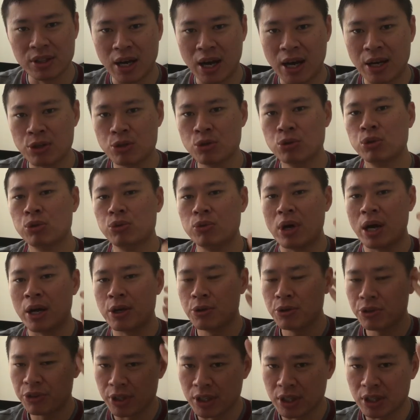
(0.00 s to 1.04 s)
Are
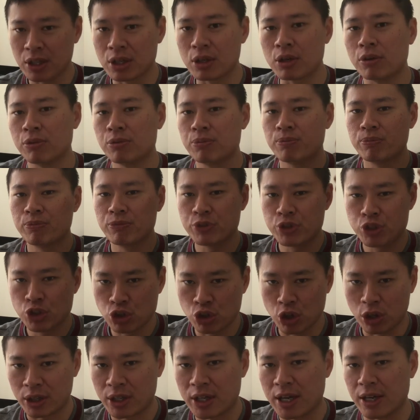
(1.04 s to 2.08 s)
you thinking of
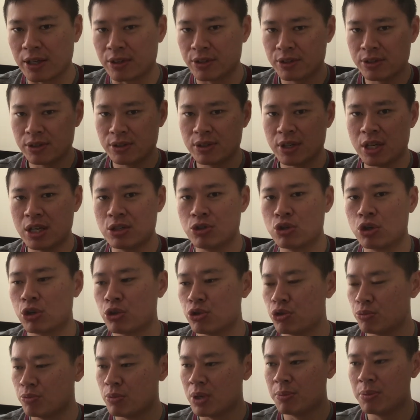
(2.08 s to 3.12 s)
shortcuts? Hey
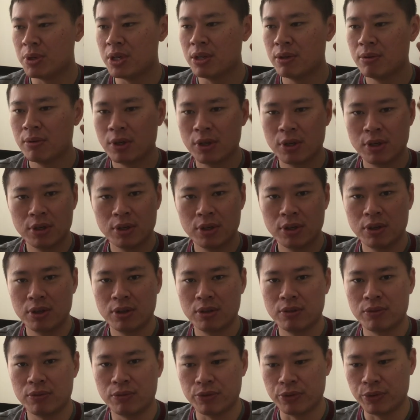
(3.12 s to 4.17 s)
Josh, maybe
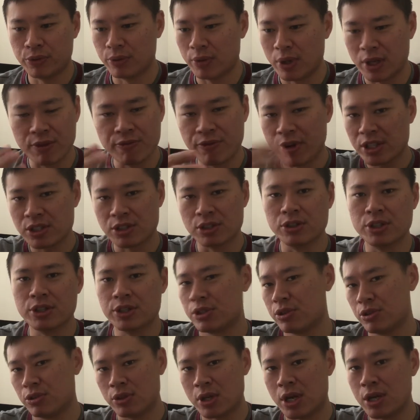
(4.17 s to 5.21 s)
invest in
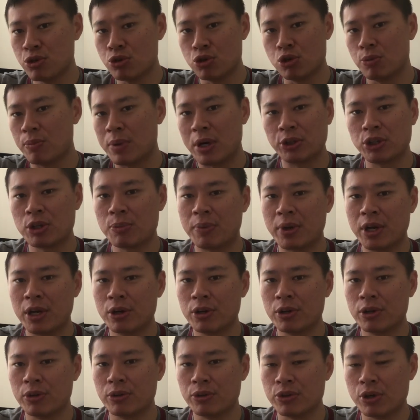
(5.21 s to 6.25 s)
this, then you
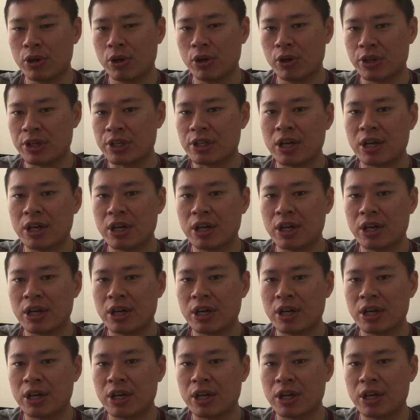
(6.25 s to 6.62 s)
multiply your